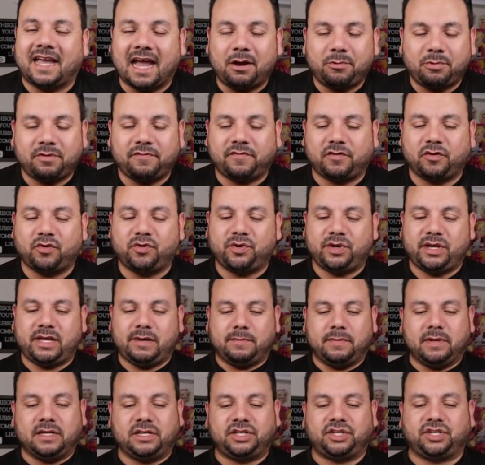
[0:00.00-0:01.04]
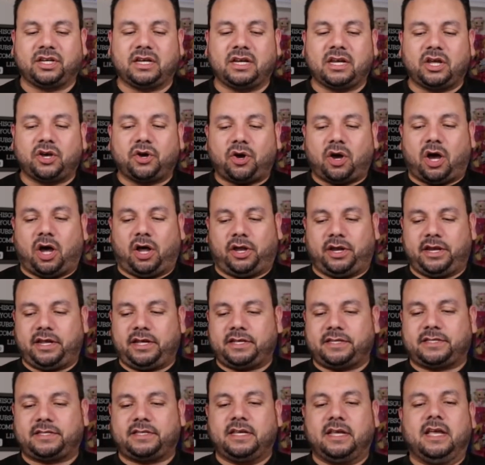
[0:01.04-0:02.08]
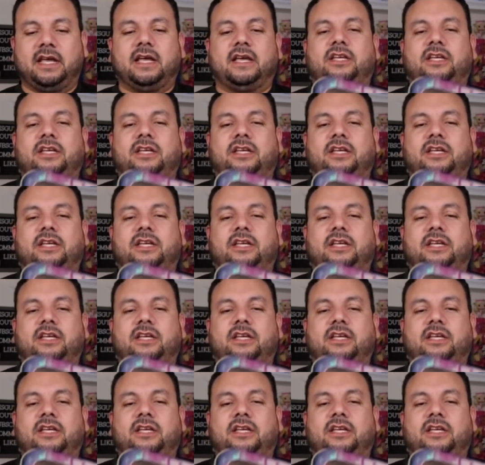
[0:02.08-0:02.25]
and reviewing Miss Shanelle Onyx.